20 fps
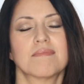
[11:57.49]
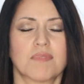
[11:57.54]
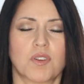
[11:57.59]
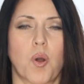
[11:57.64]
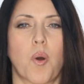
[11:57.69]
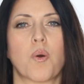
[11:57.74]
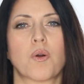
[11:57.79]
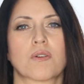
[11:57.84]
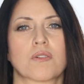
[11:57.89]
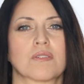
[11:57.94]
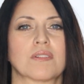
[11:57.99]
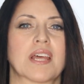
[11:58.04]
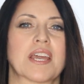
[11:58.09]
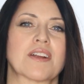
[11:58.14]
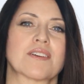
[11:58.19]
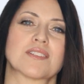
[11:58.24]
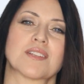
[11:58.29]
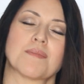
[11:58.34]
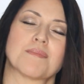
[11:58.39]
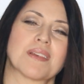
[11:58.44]
quarterly
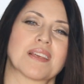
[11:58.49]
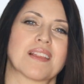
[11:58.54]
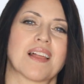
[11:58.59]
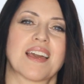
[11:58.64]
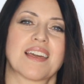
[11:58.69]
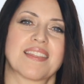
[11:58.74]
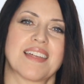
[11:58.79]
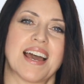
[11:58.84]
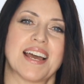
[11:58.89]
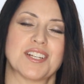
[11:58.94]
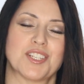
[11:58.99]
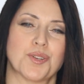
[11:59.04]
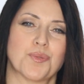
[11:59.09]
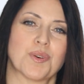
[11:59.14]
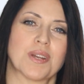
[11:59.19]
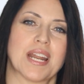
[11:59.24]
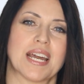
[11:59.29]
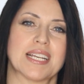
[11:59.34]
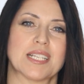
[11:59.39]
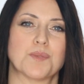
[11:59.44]
or something like that, do
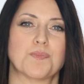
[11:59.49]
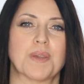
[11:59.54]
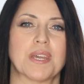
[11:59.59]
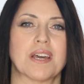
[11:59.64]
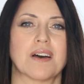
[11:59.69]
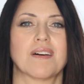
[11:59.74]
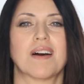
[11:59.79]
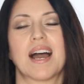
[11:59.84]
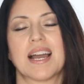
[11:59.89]
a nice peel.